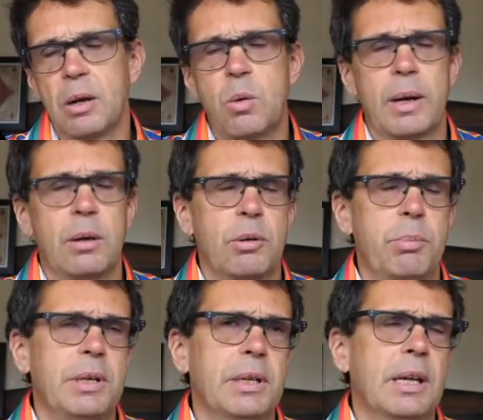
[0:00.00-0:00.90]
quite a lot
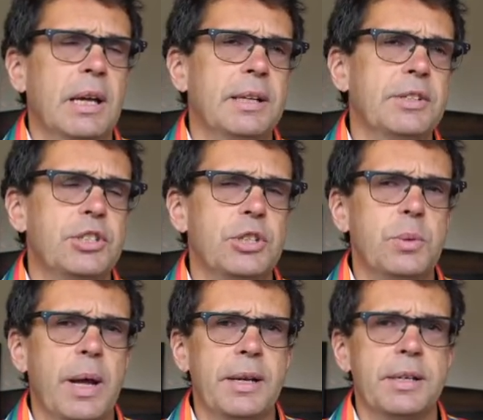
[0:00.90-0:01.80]
of bidding and
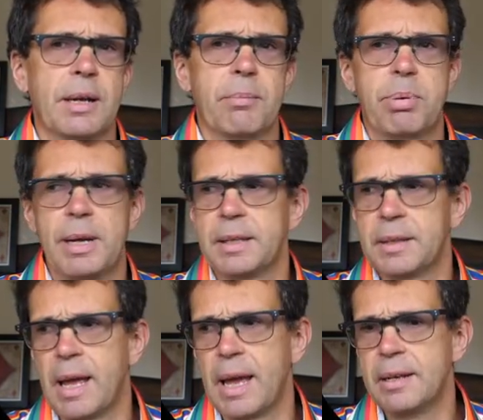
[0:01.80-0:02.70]
you end up playing
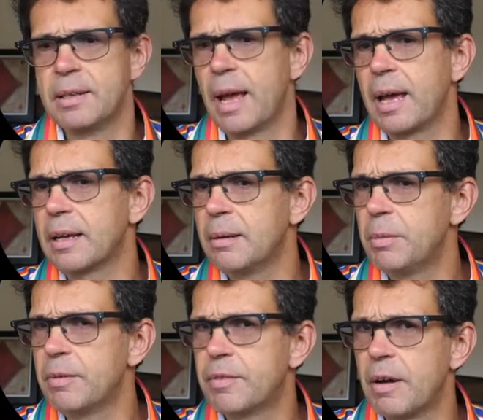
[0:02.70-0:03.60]
the hand, that can
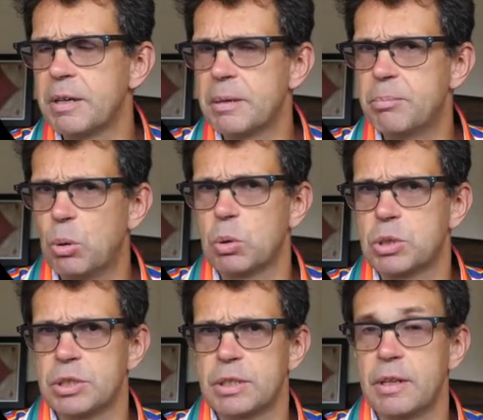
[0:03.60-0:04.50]
be very important.